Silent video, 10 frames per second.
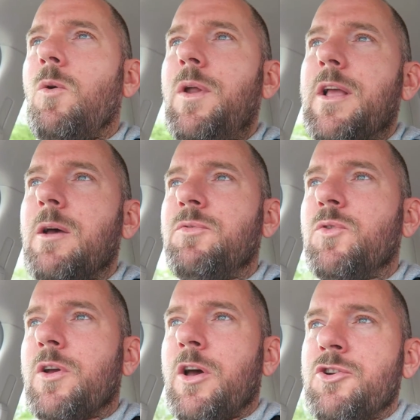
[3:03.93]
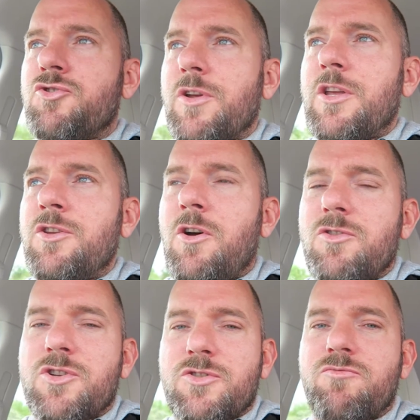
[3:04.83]
when it comes to a country, you're
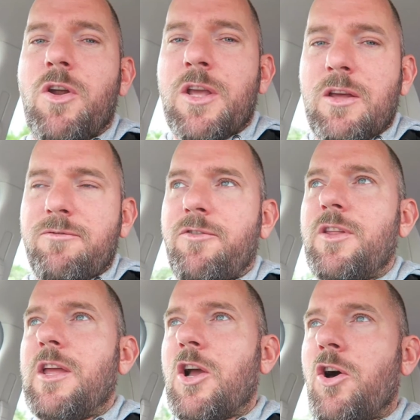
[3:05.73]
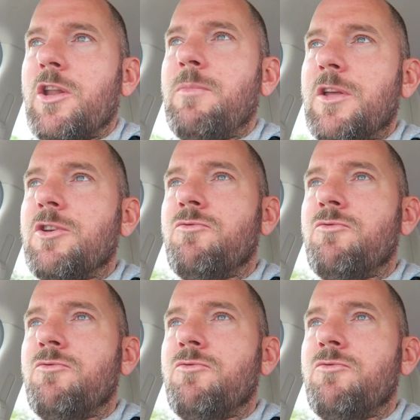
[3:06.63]
not just running it for the economy.